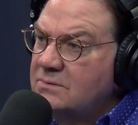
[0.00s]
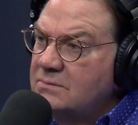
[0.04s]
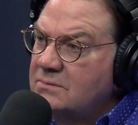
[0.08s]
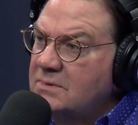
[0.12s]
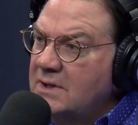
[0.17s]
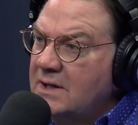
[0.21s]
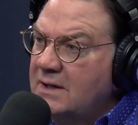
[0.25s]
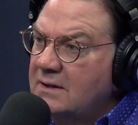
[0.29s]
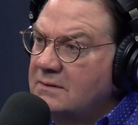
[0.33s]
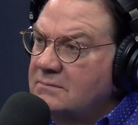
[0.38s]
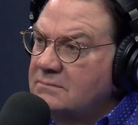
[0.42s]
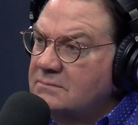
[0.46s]

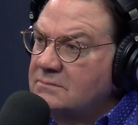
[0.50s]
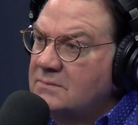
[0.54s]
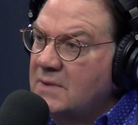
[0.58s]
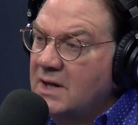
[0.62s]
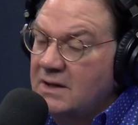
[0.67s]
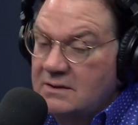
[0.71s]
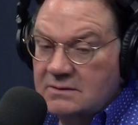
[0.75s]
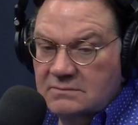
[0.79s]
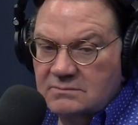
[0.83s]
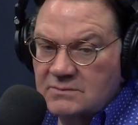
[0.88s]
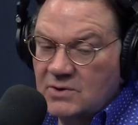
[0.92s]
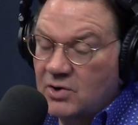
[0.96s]

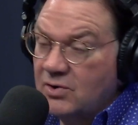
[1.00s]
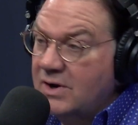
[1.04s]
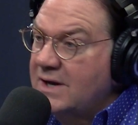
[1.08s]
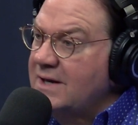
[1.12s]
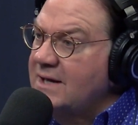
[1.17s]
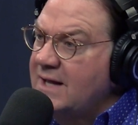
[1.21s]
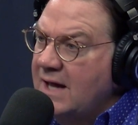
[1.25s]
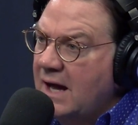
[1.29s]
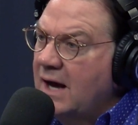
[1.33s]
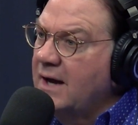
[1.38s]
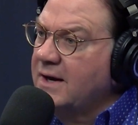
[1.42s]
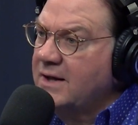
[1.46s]
in Greene
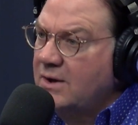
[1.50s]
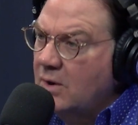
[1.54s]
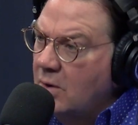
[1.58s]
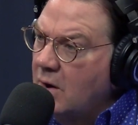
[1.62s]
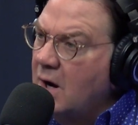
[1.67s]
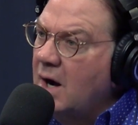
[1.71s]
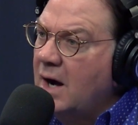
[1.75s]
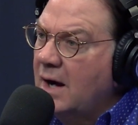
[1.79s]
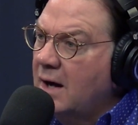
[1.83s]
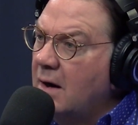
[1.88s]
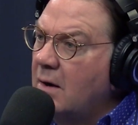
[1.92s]
County, Ohio.